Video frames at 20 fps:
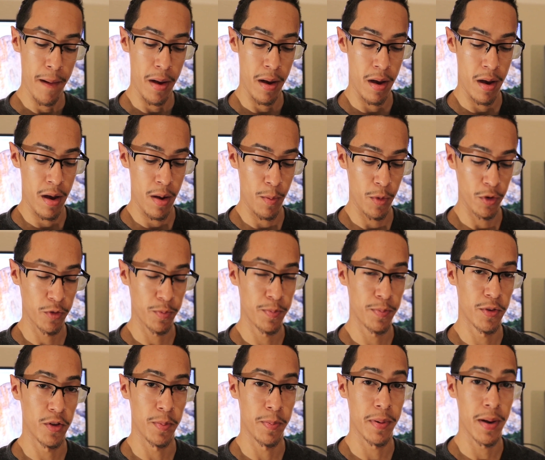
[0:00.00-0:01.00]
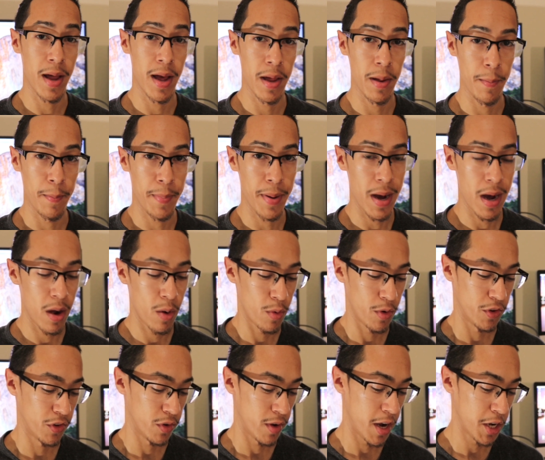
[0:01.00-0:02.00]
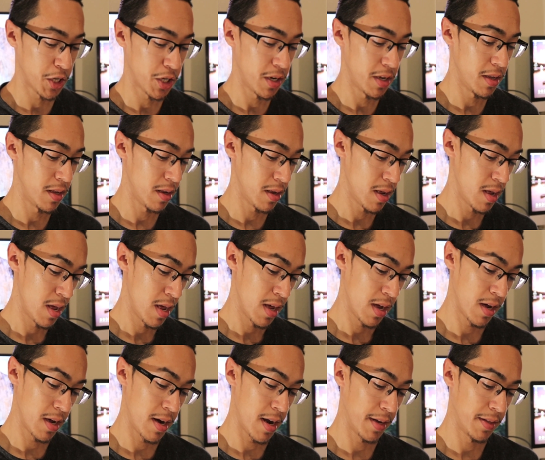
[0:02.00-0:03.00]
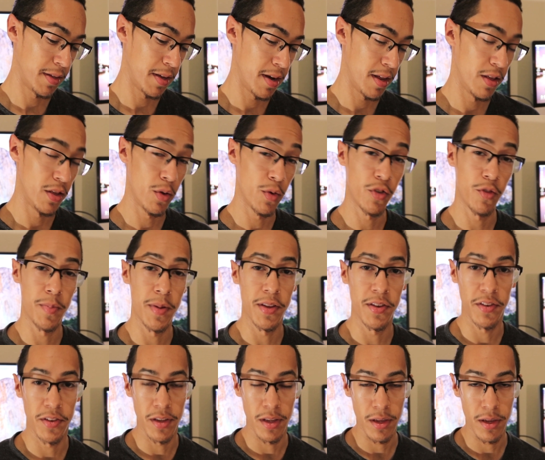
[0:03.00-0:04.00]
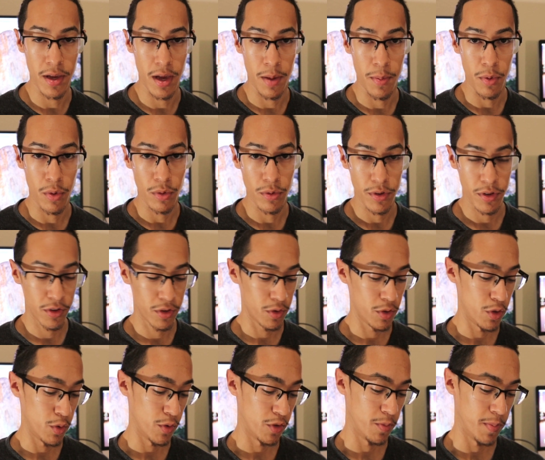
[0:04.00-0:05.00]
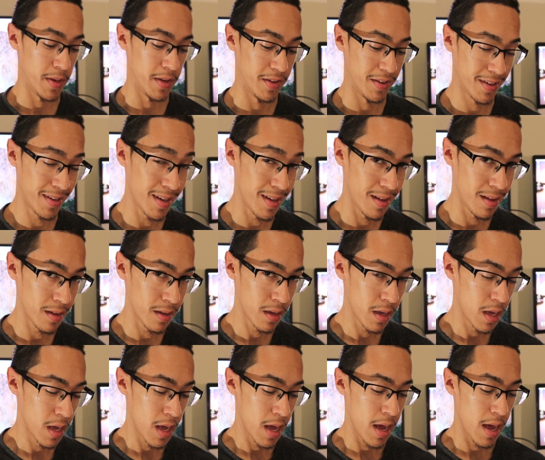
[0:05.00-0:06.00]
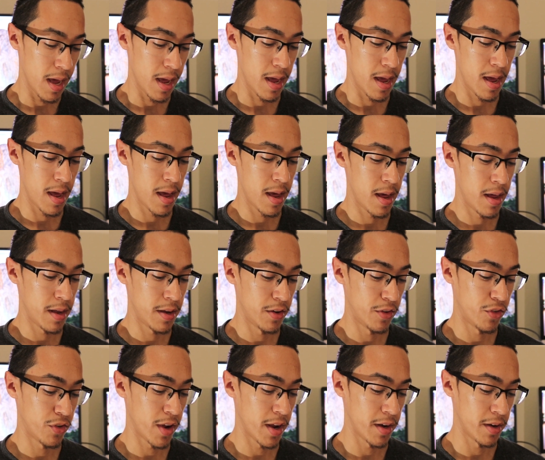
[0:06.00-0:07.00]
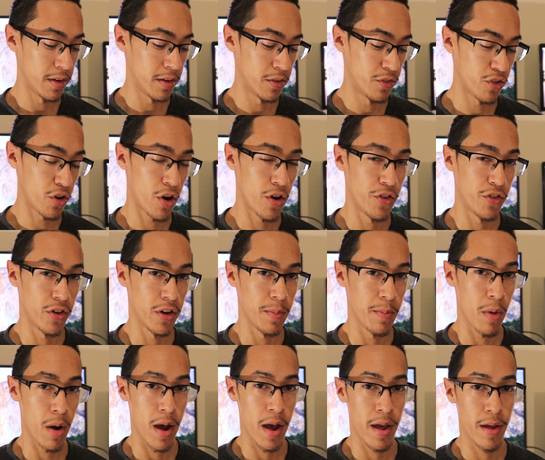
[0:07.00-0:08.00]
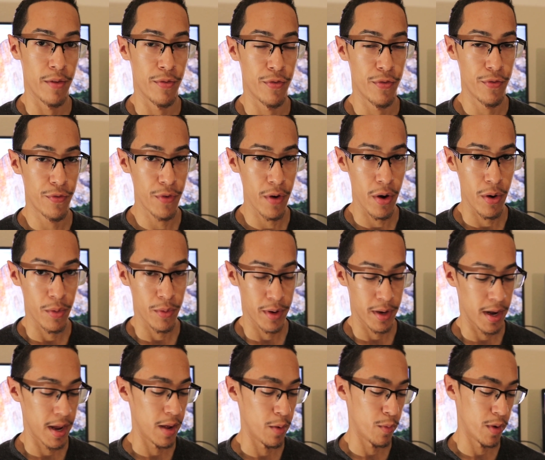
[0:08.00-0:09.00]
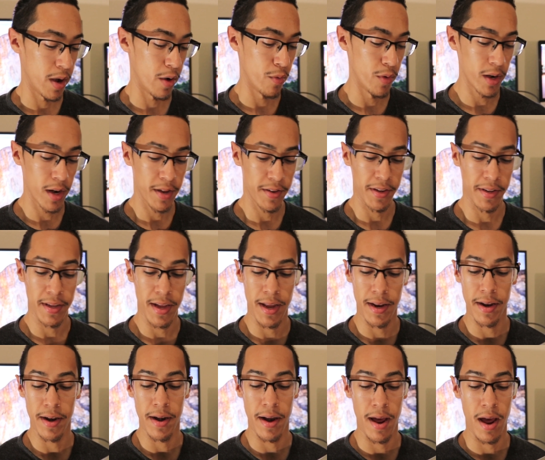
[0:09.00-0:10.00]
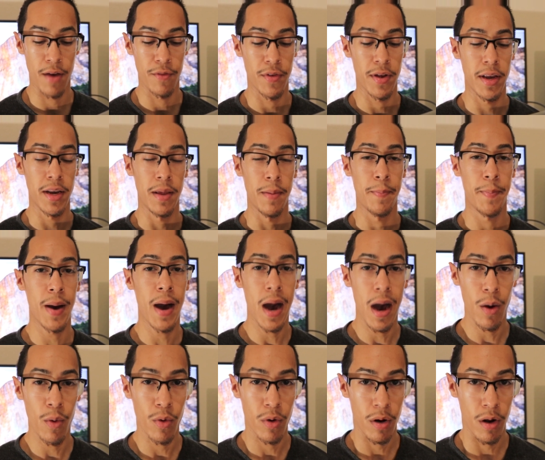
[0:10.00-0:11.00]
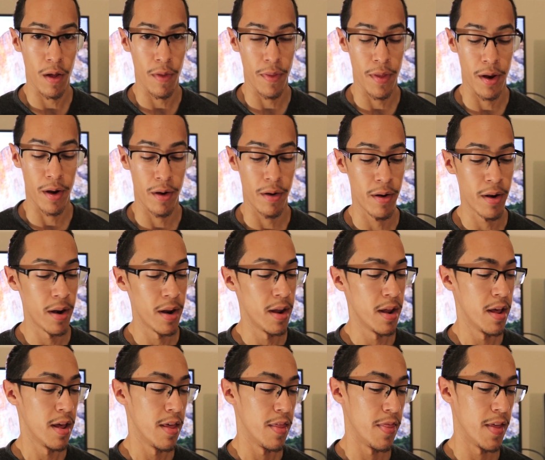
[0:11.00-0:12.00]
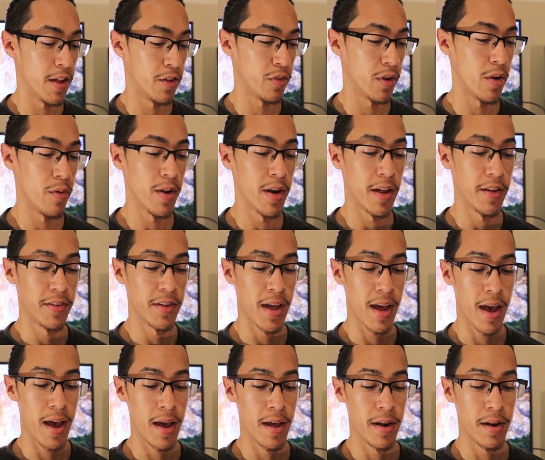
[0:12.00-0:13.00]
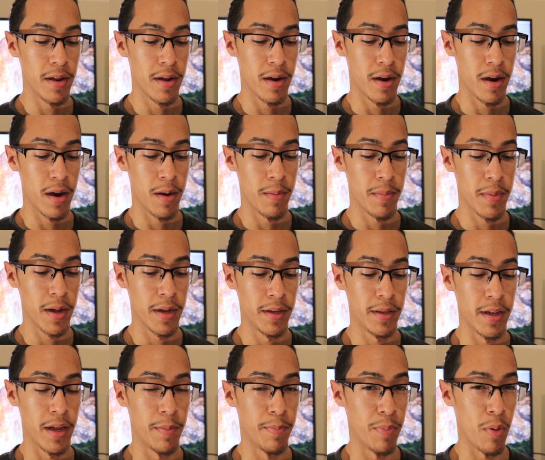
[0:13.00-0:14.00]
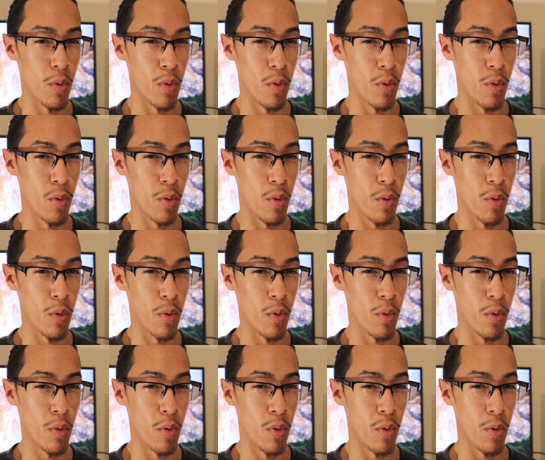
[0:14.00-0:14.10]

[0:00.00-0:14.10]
um, was supplying power. So I actually connected a USB-C cable to USB-C and tried charging my phone. And when I realized that I didn't have any power on there, that's when I realized I had um, a dead